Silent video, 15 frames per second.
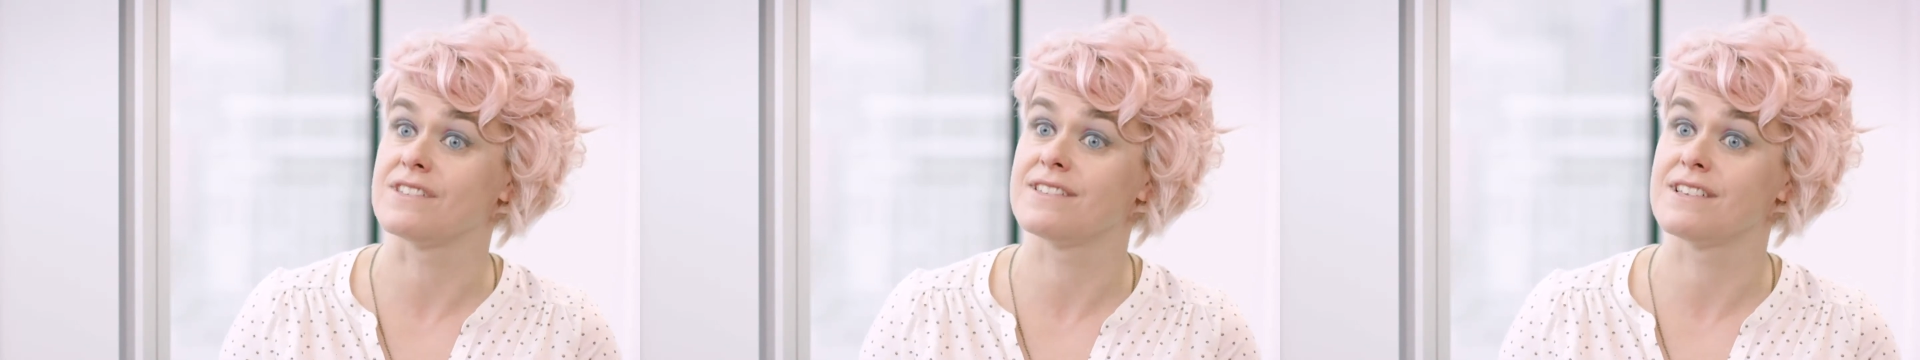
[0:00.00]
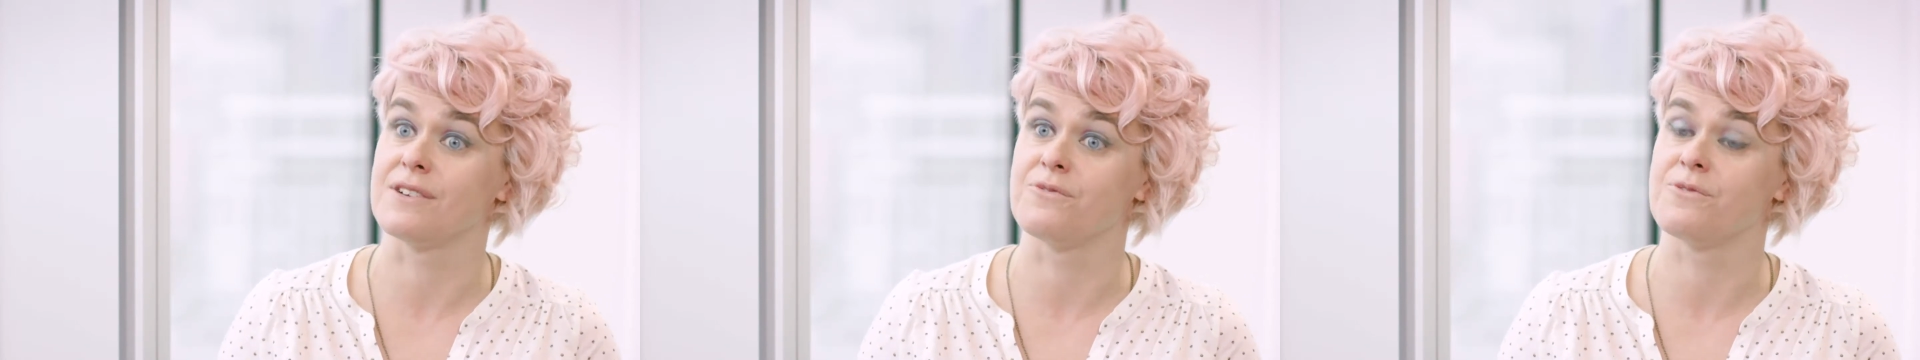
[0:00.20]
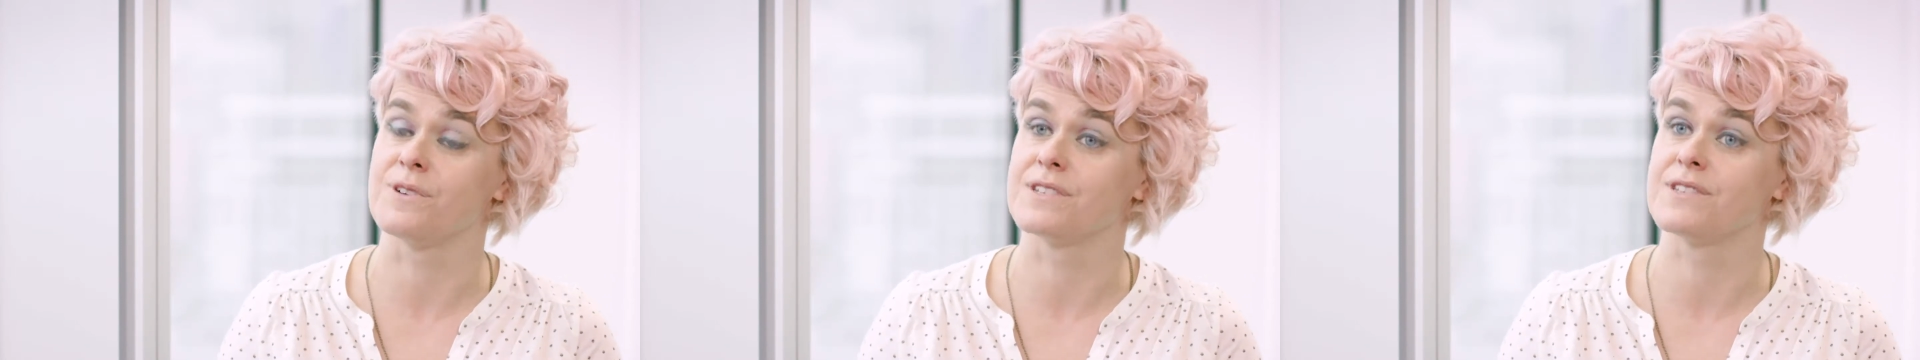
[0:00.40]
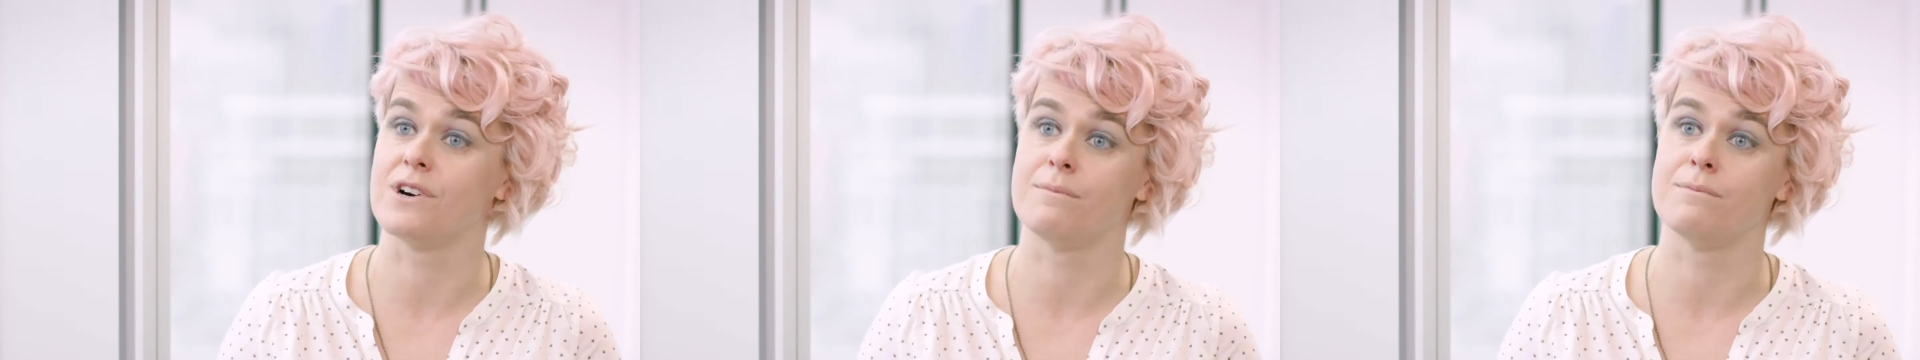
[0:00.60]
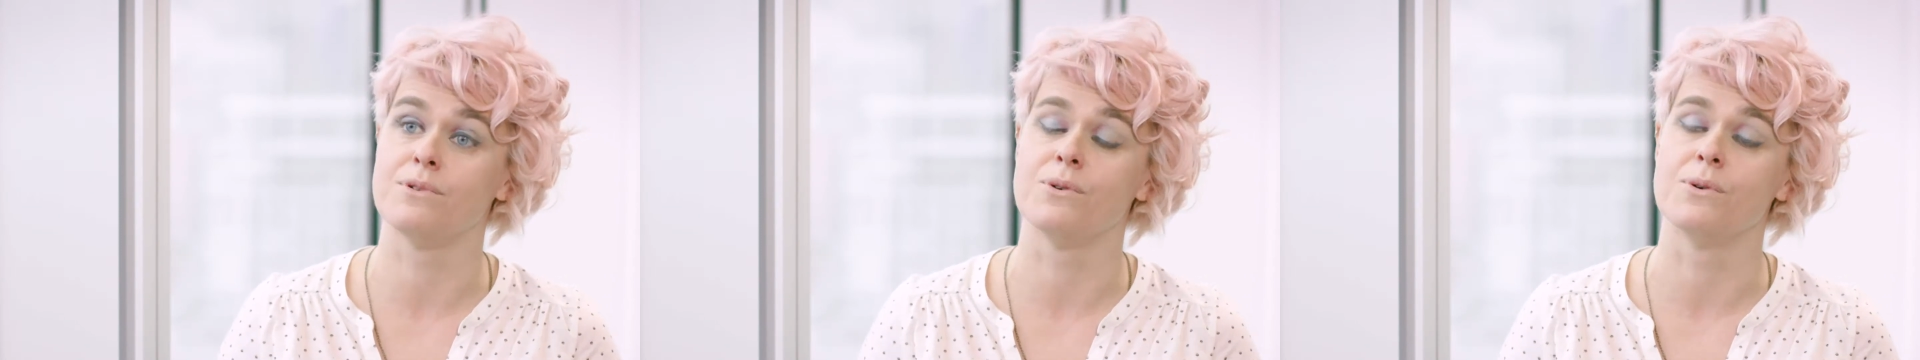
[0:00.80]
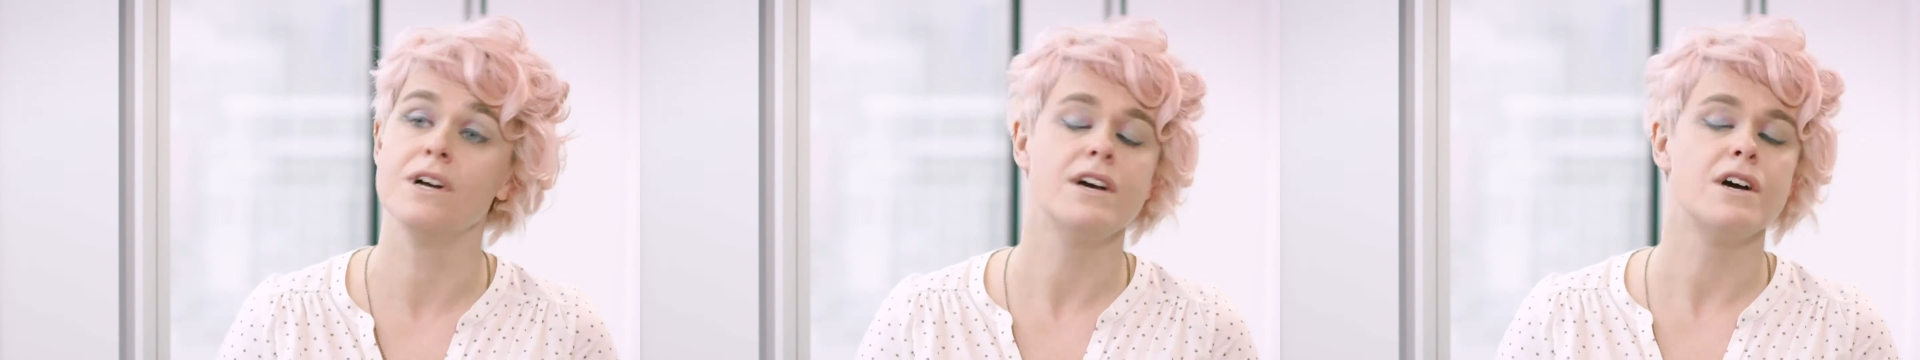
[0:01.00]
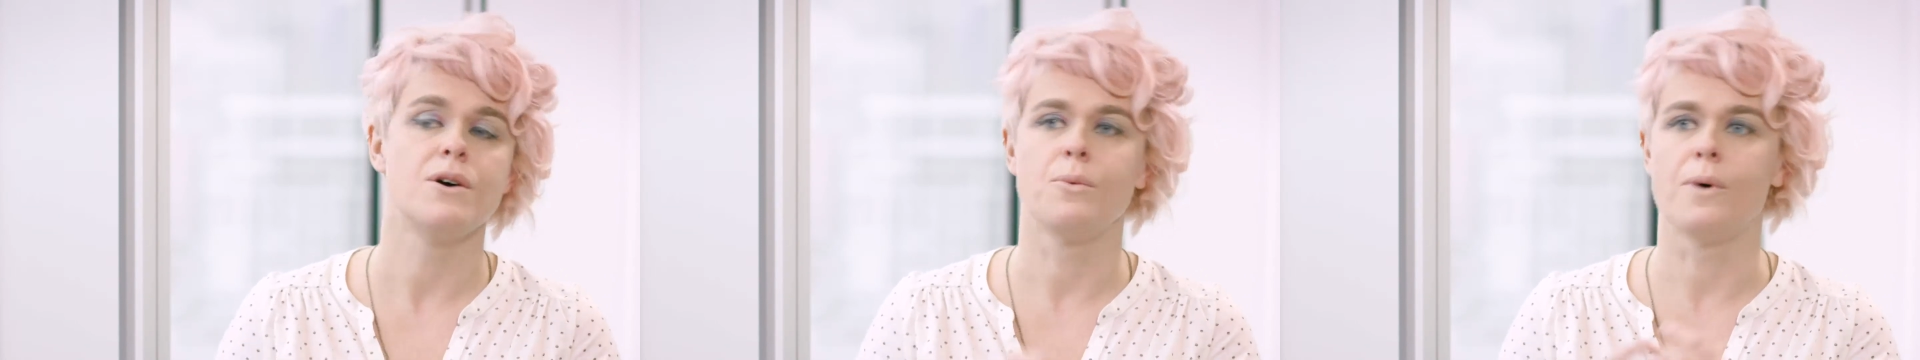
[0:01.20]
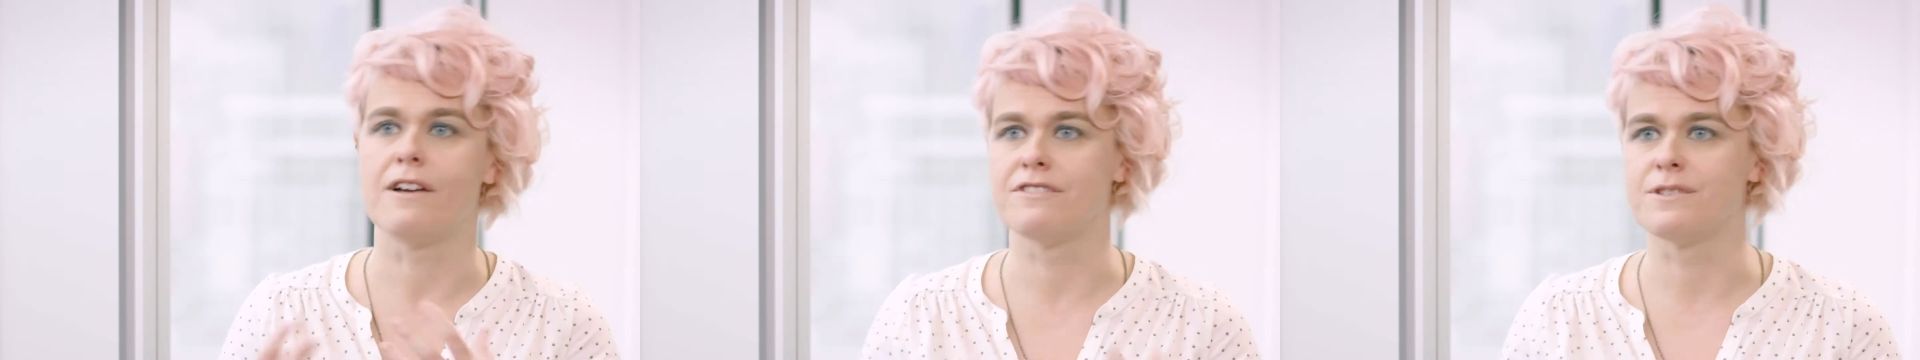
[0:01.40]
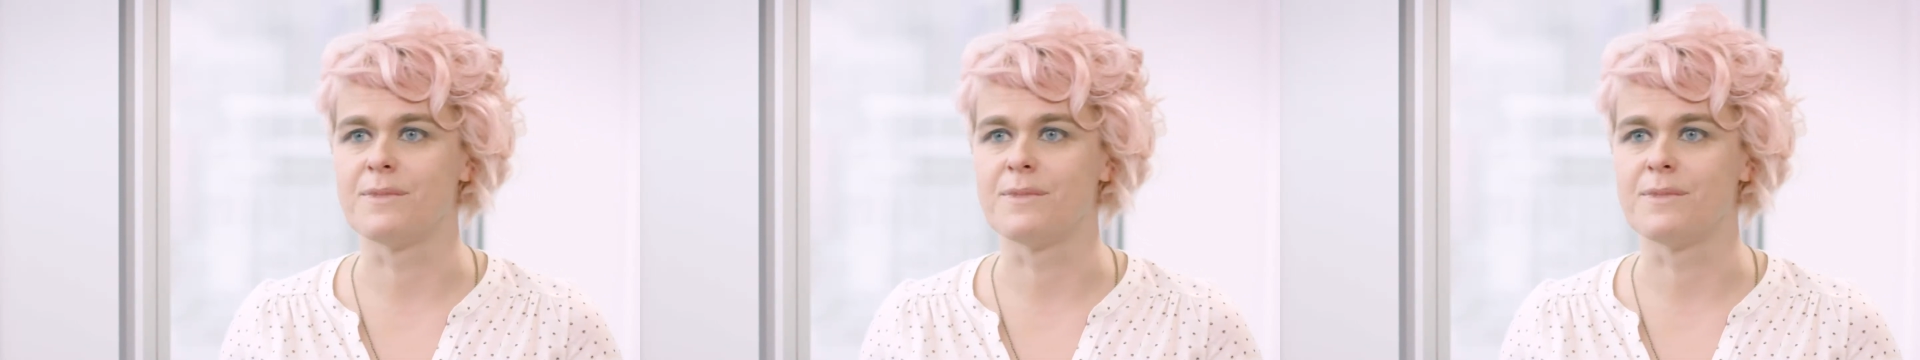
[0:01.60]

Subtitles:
So for example, where